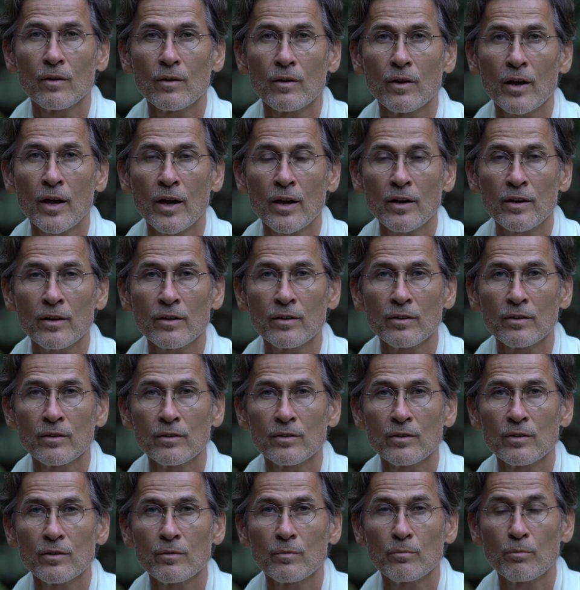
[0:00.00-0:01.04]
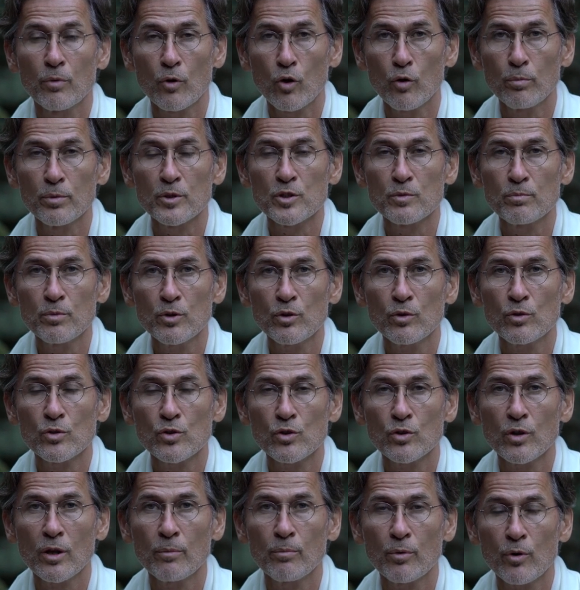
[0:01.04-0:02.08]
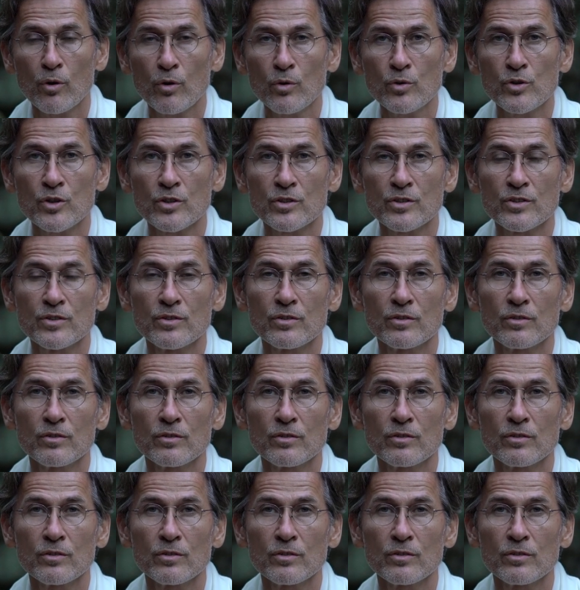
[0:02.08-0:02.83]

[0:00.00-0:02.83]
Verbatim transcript: And proper spiritual approaches,